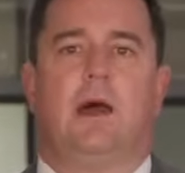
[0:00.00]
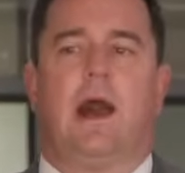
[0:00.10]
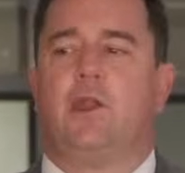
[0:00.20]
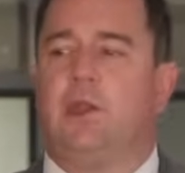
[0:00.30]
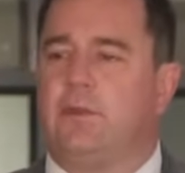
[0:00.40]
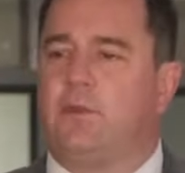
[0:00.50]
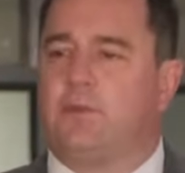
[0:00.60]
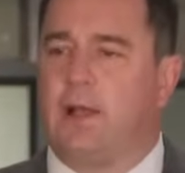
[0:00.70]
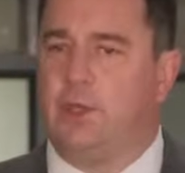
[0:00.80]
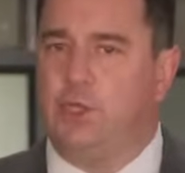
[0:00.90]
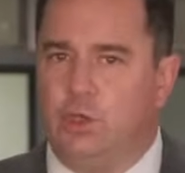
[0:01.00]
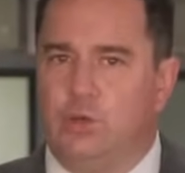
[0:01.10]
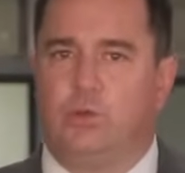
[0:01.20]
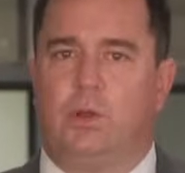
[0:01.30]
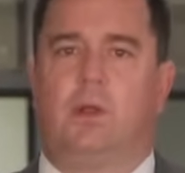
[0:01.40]
I don't need to tell
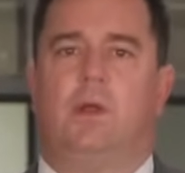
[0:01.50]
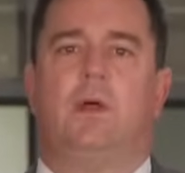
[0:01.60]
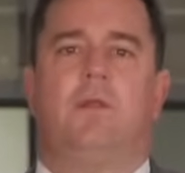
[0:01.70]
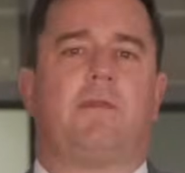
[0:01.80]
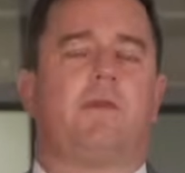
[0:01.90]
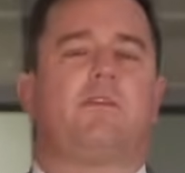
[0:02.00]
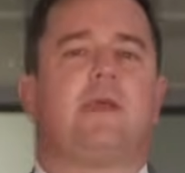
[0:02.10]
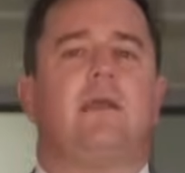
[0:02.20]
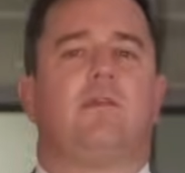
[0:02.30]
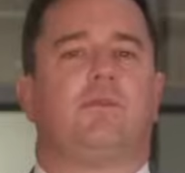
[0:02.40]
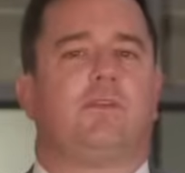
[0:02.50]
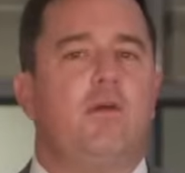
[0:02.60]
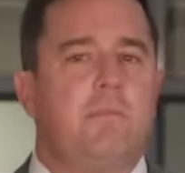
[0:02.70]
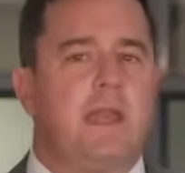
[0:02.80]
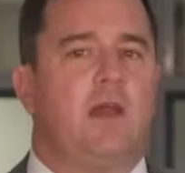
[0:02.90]
you that the state of
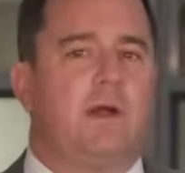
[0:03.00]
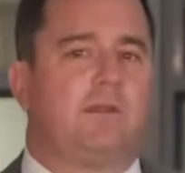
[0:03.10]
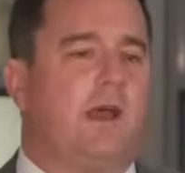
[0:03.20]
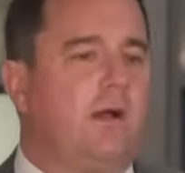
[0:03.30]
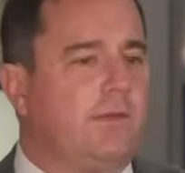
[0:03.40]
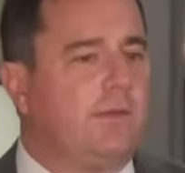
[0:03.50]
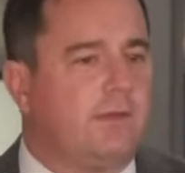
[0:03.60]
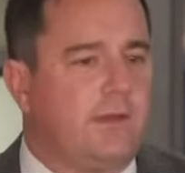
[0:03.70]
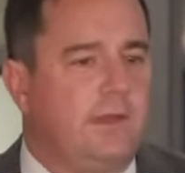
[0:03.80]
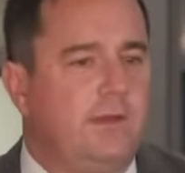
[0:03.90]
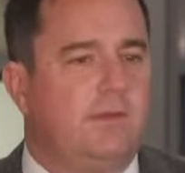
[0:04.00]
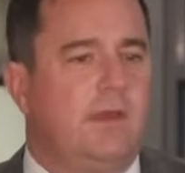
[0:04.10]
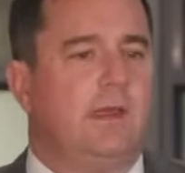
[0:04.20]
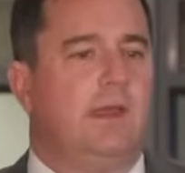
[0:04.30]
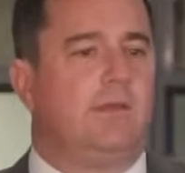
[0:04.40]
so many of our towns and cities
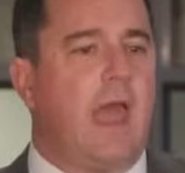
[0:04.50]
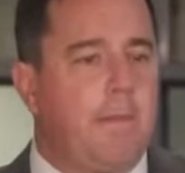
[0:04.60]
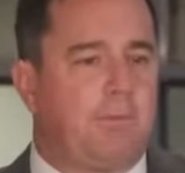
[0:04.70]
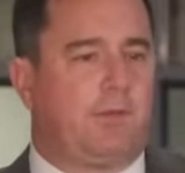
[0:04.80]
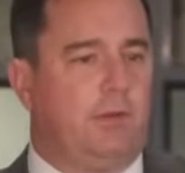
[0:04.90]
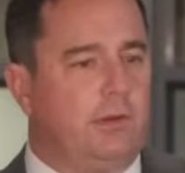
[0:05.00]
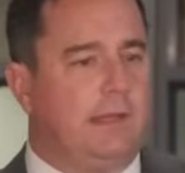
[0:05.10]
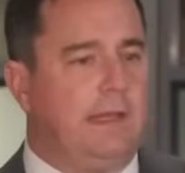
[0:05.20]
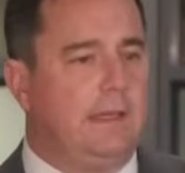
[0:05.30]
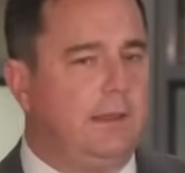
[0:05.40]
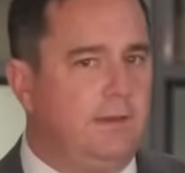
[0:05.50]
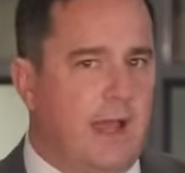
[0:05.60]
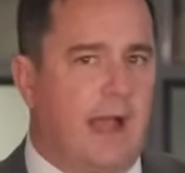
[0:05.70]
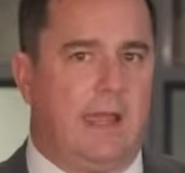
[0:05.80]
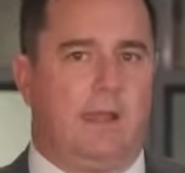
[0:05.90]
is absolutely
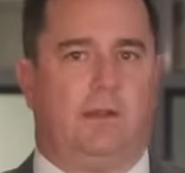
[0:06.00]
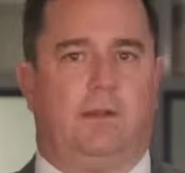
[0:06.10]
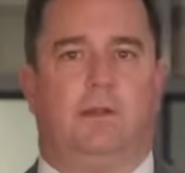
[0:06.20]
dire.